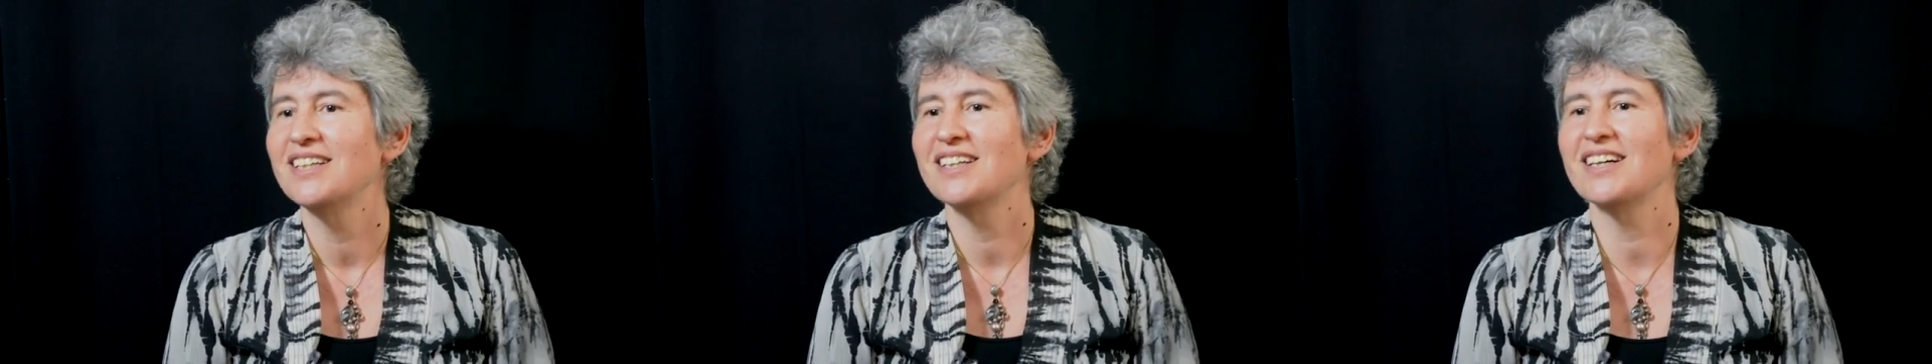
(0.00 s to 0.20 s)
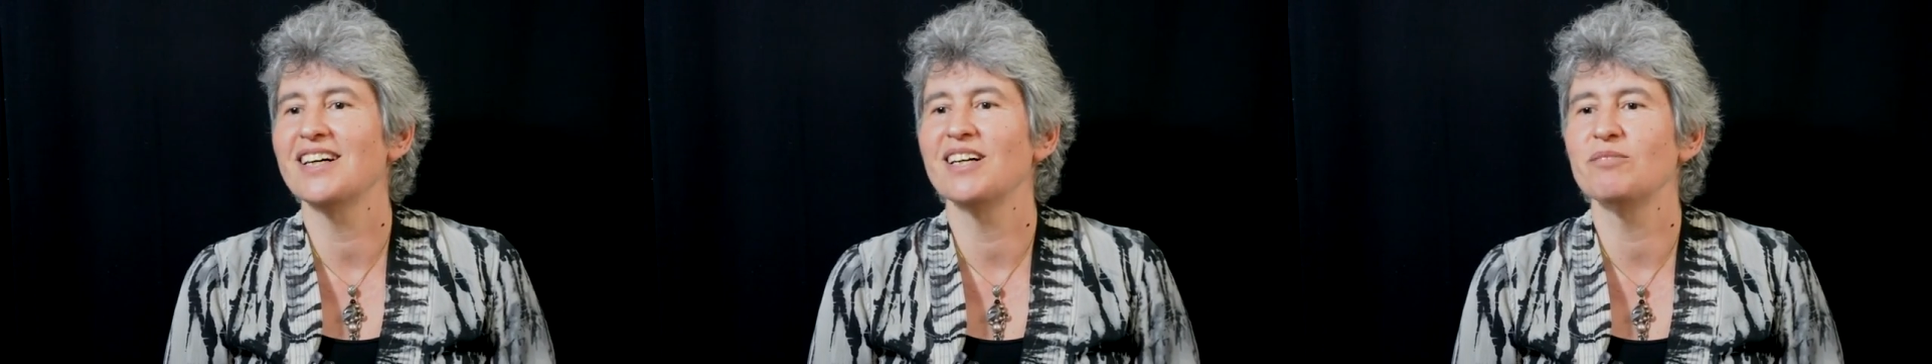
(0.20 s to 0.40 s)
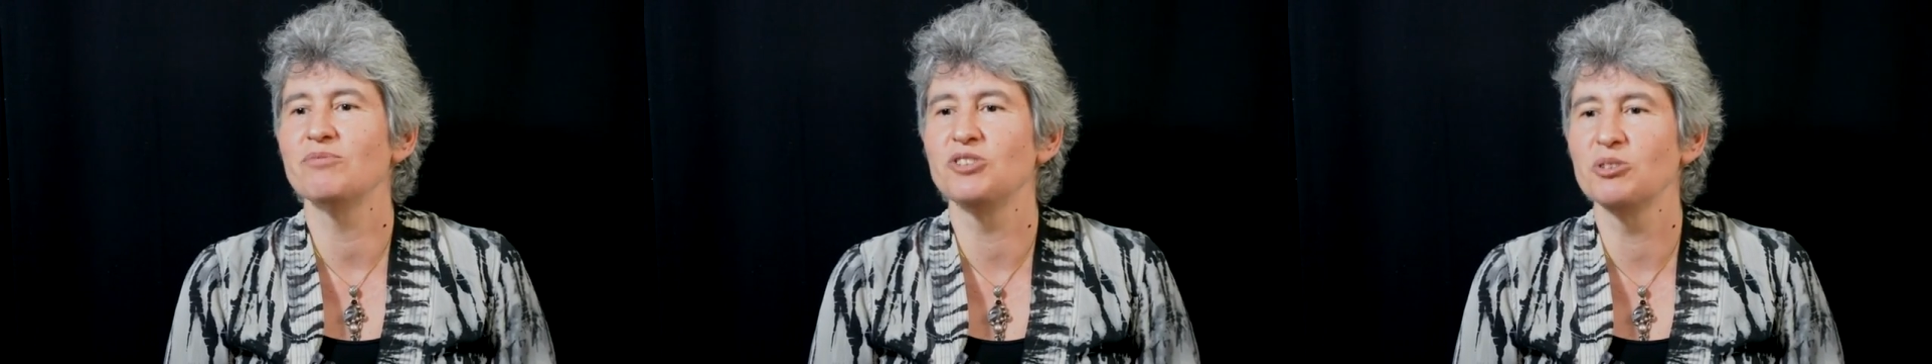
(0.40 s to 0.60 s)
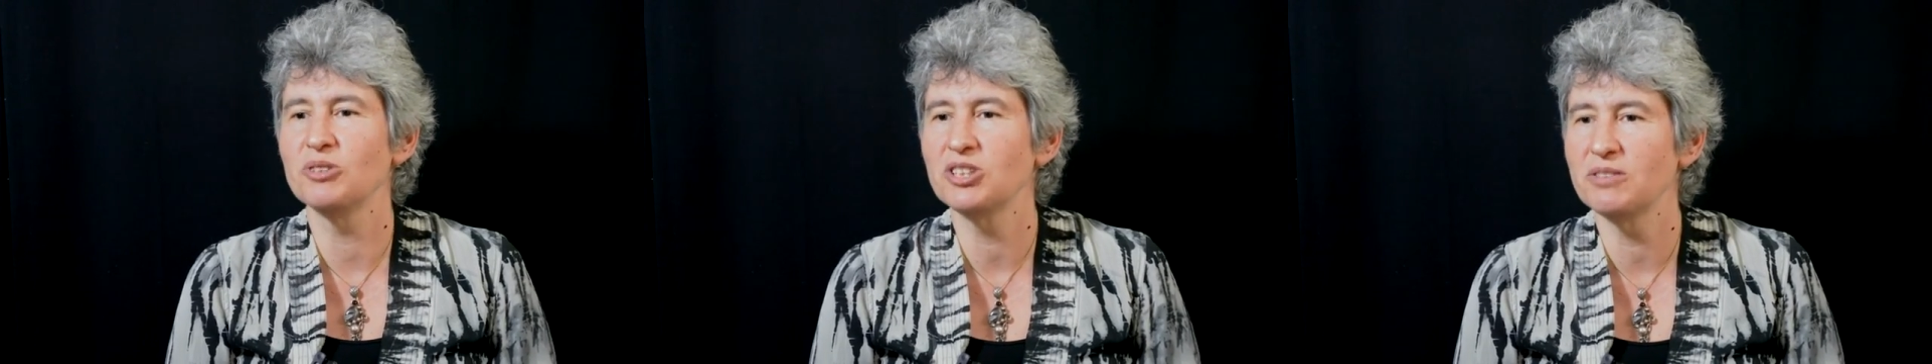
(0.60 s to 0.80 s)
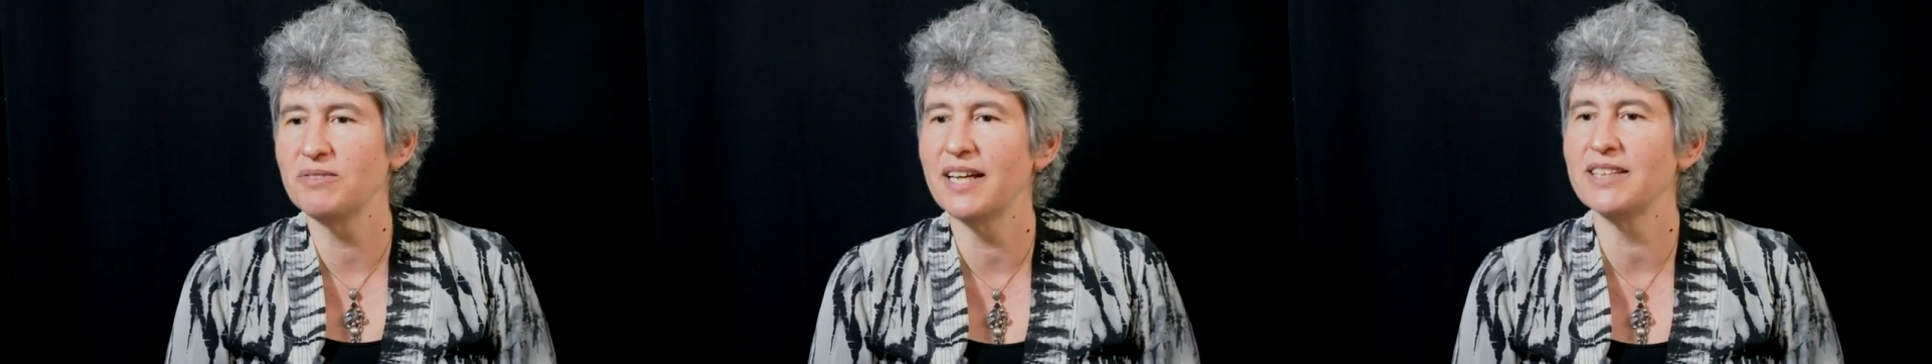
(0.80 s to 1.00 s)
um,
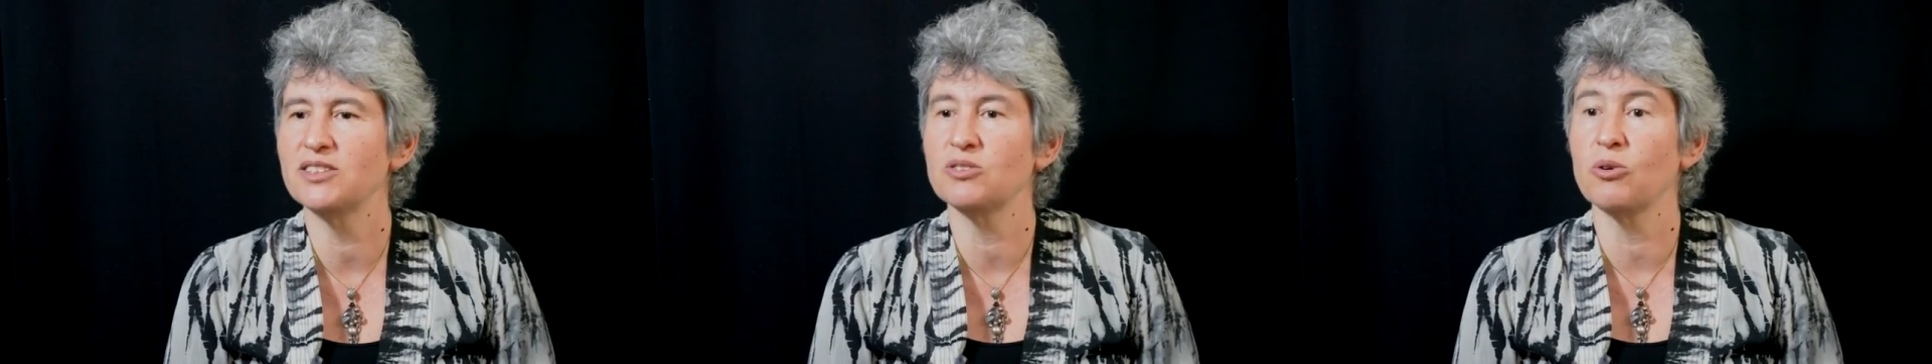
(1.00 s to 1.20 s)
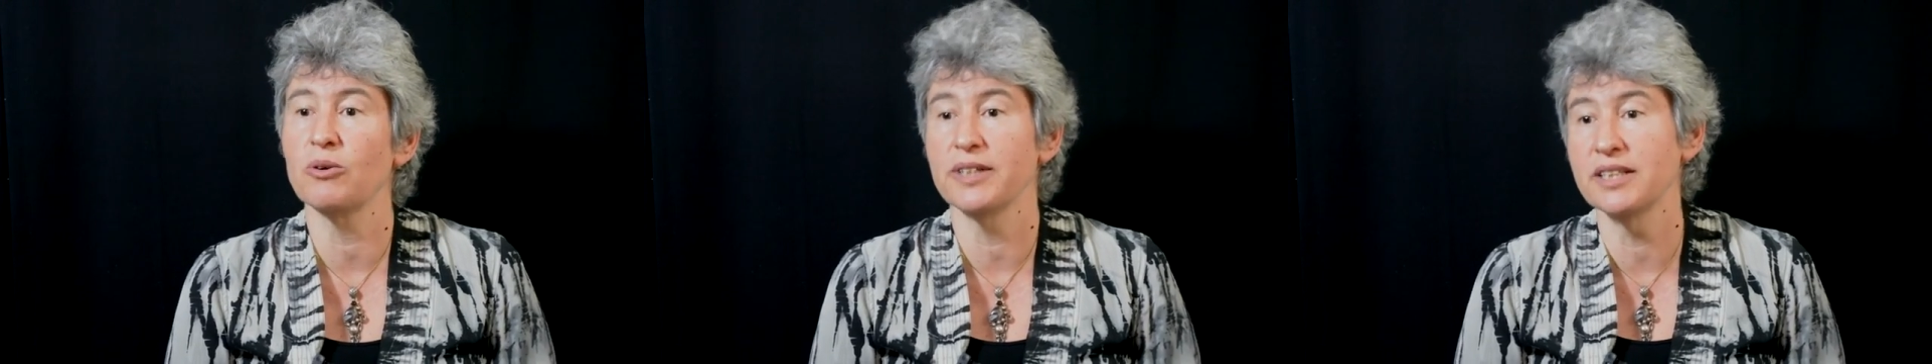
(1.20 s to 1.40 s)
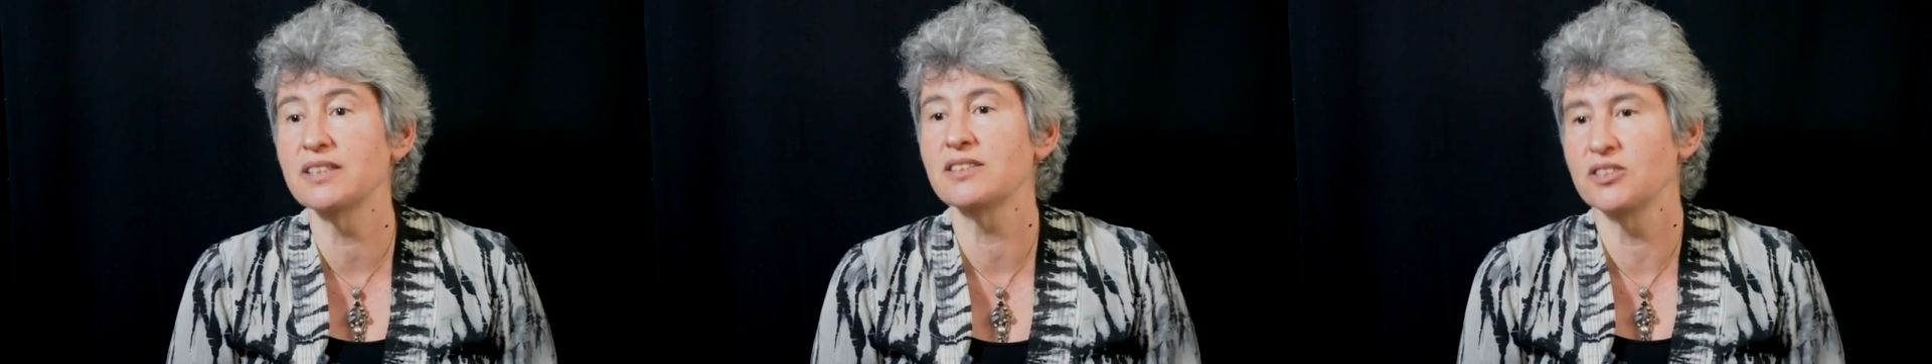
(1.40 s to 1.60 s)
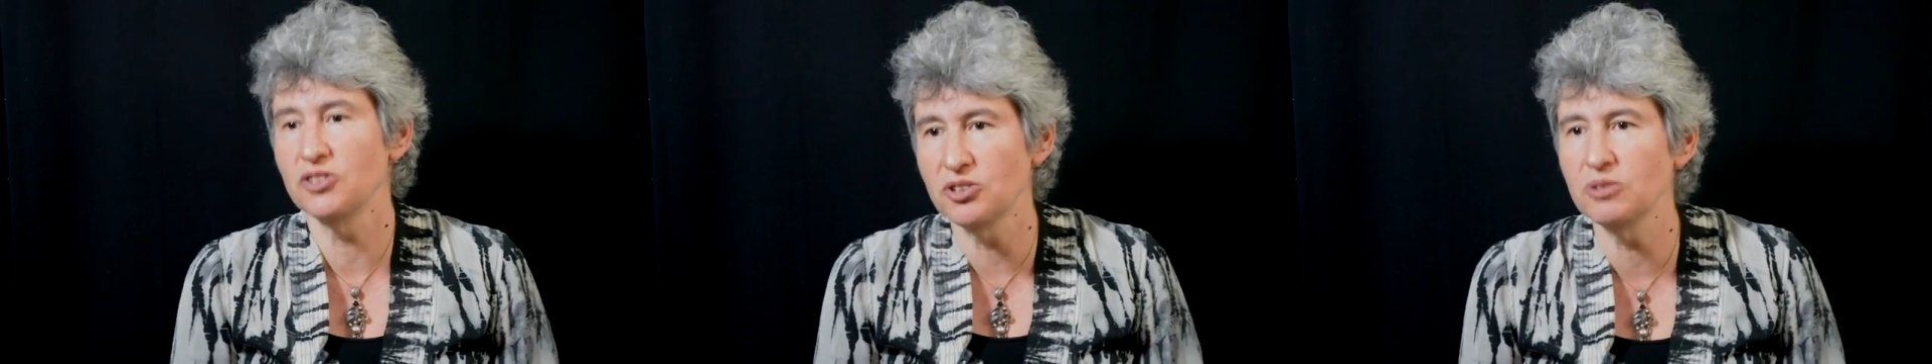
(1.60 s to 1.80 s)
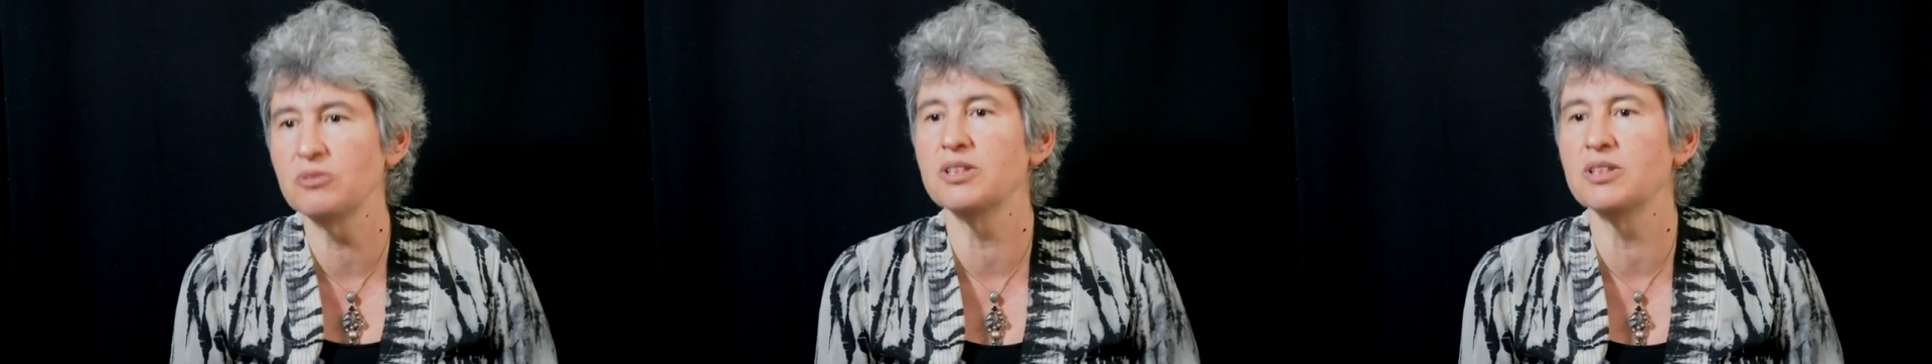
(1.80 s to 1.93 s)
Jewish events or is a Jew